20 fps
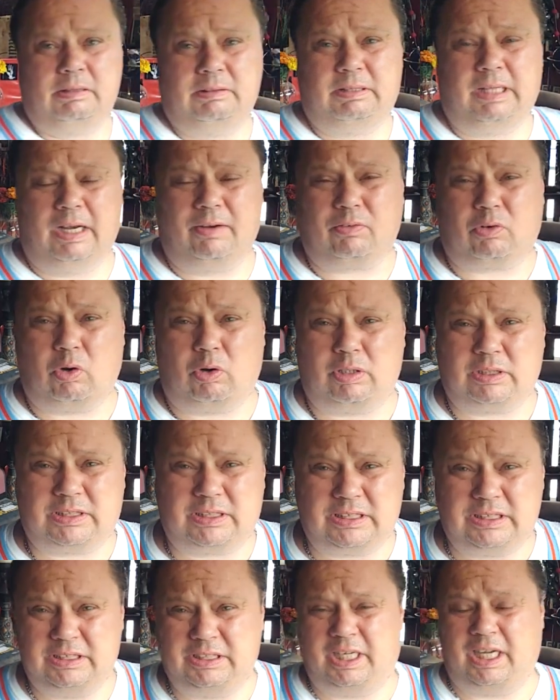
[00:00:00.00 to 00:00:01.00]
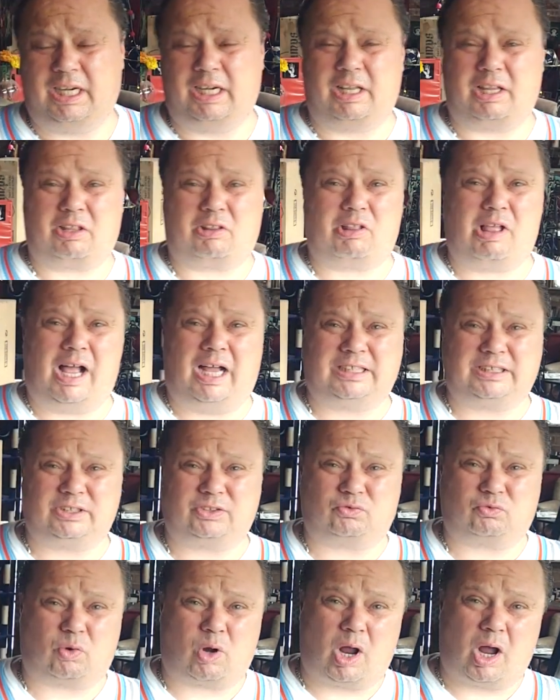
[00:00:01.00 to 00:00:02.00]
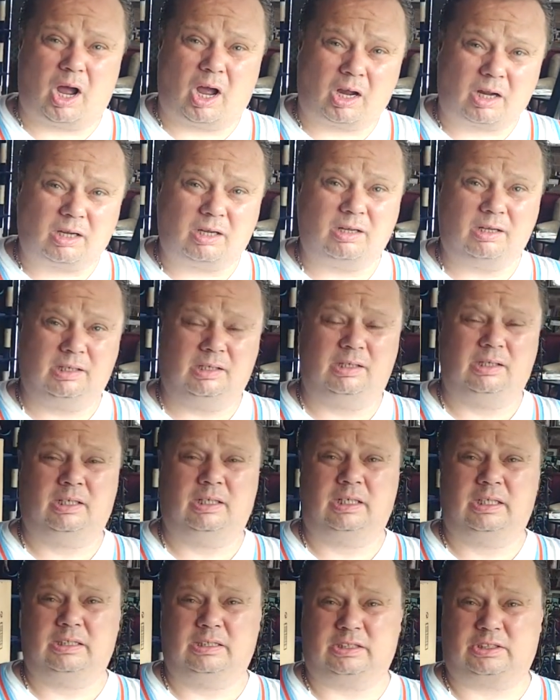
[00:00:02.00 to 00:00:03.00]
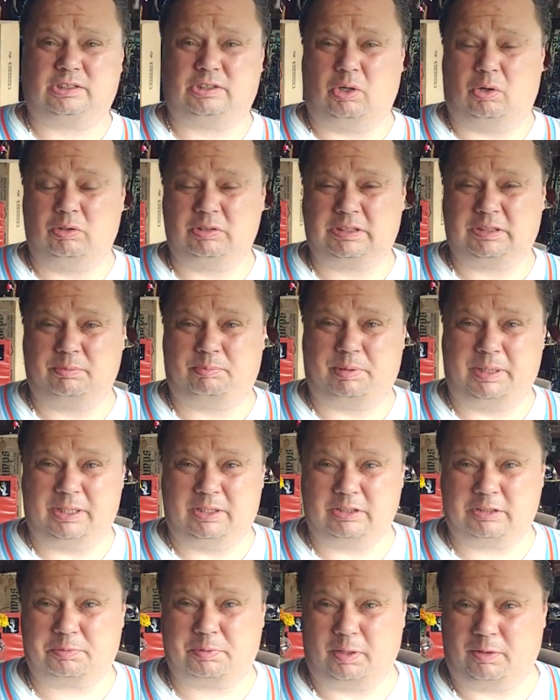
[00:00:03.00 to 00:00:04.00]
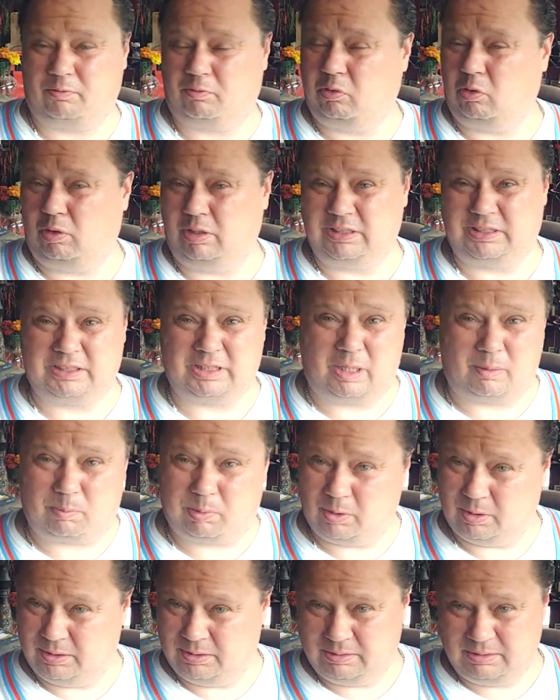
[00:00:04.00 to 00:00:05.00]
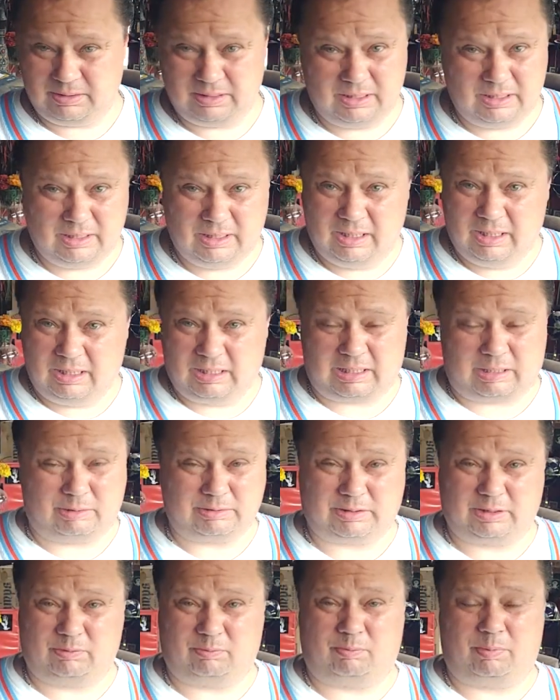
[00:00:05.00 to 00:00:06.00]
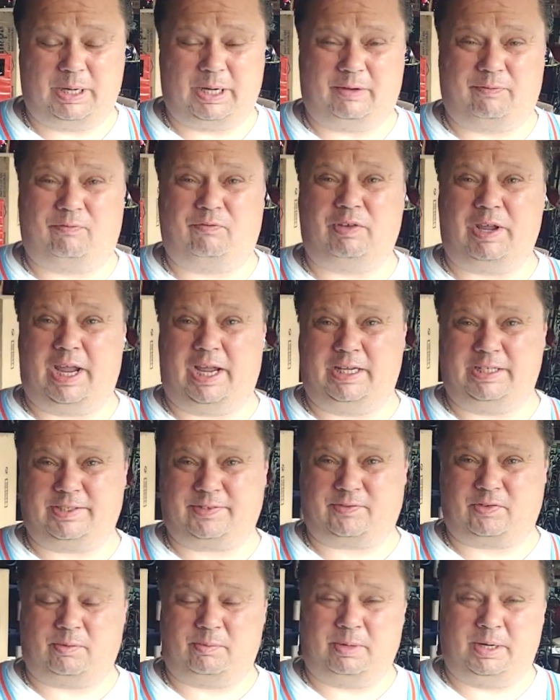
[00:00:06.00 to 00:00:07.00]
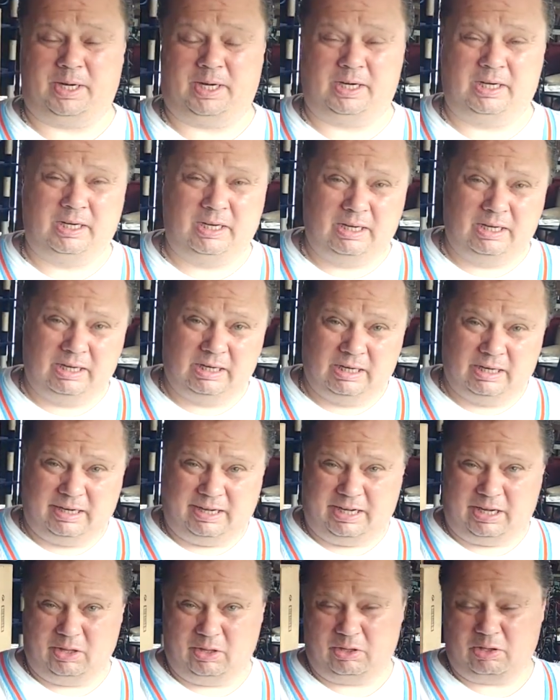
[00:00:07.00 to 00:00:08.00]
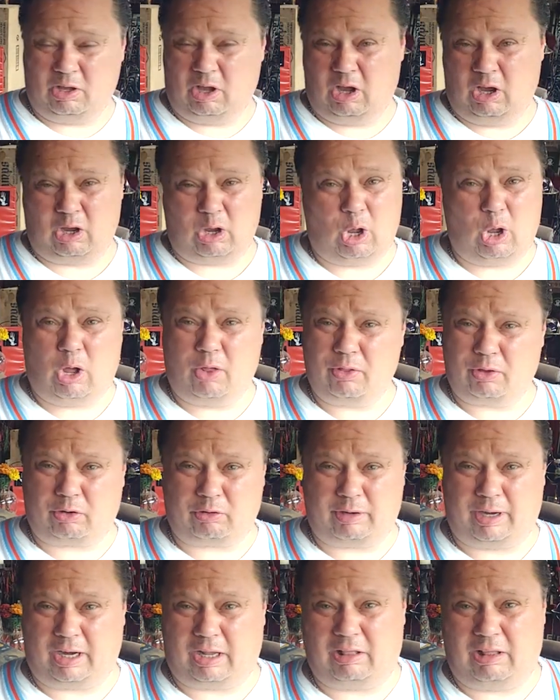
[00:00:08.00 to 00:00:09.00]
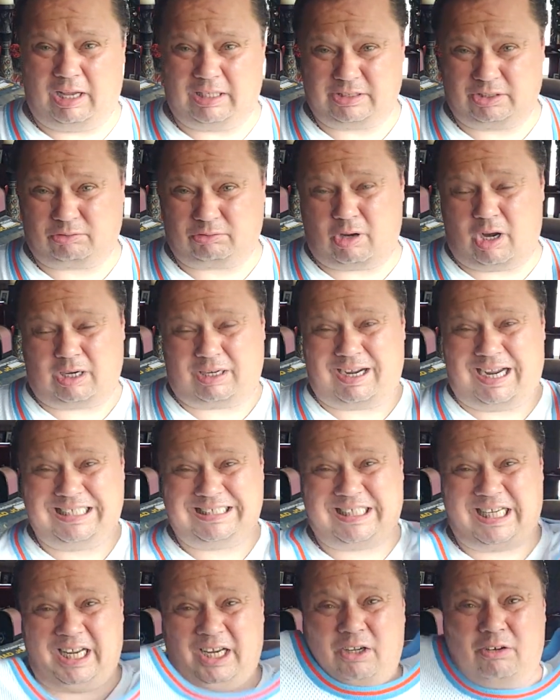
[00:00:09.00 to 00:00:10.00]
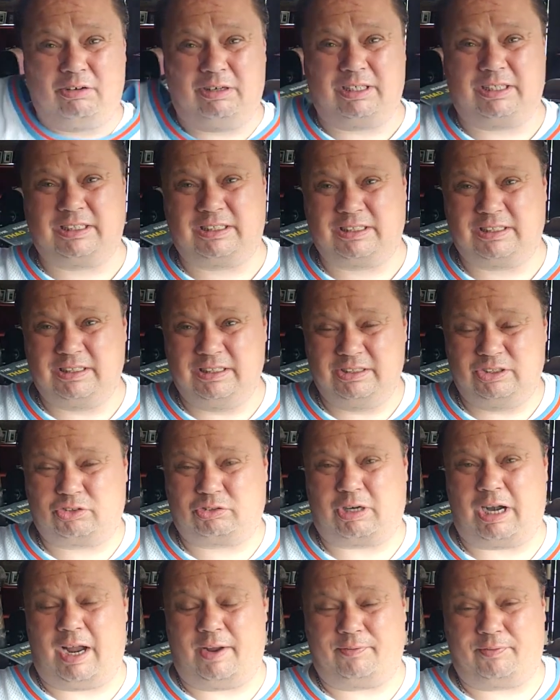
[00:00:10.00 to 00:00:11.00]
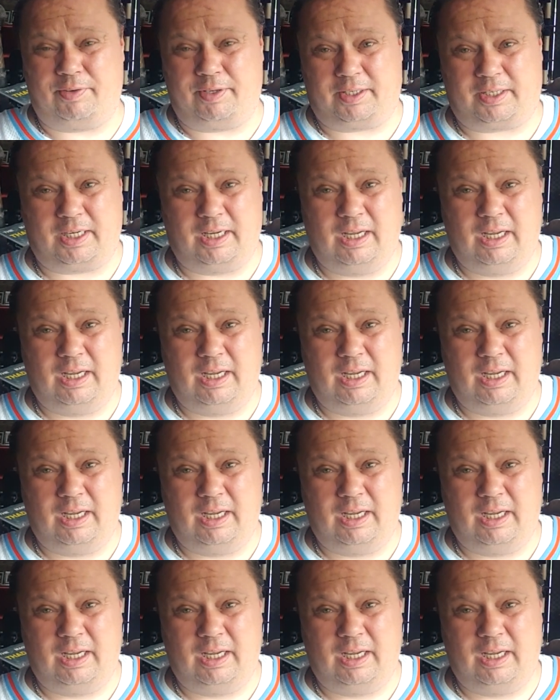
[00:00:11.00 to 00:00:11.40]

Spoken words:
Then, of course, you get into the classic rock, Stones, the Beatles, Pink Floyd, Zeppelin. That was a big phase for me. Neil Young, all the great classic rock guys, Hendrix, Traffic.